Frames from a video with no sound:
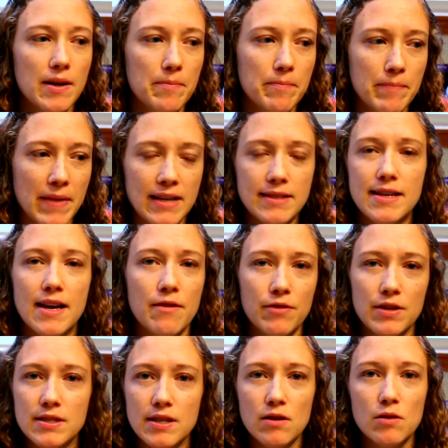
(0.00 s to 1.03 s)
makes
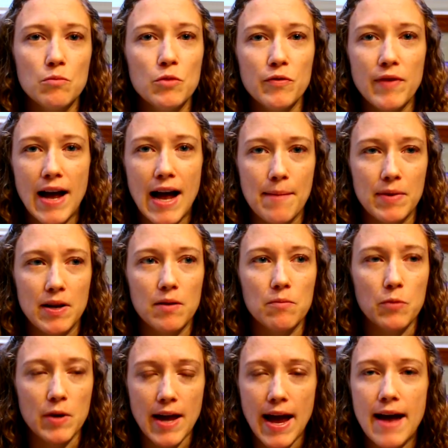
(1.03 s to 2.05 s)
every single move happen.
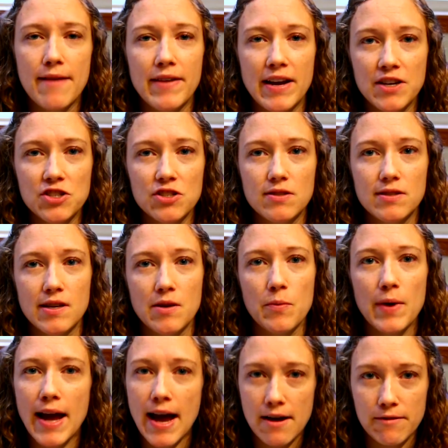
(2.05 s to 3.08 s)
We have agency,
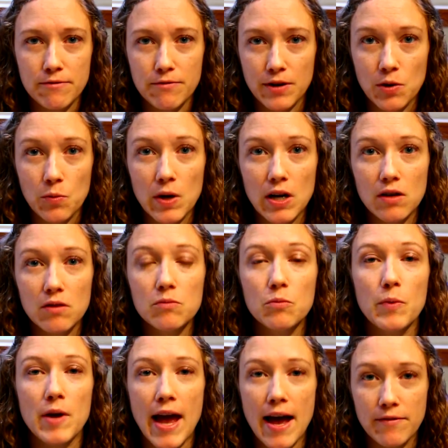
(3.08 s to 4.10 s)
we have free will,
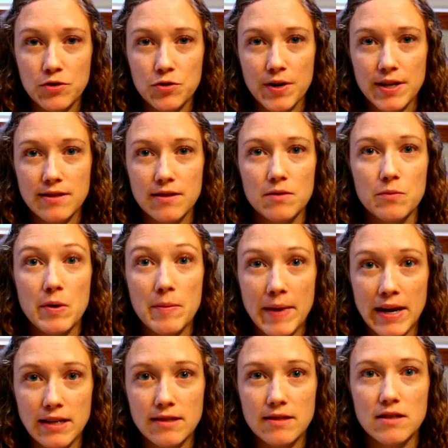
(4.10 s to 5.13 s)
we have choices, we
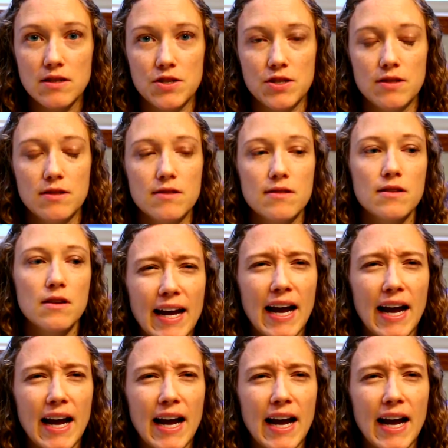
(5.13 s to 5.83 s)
make decisions.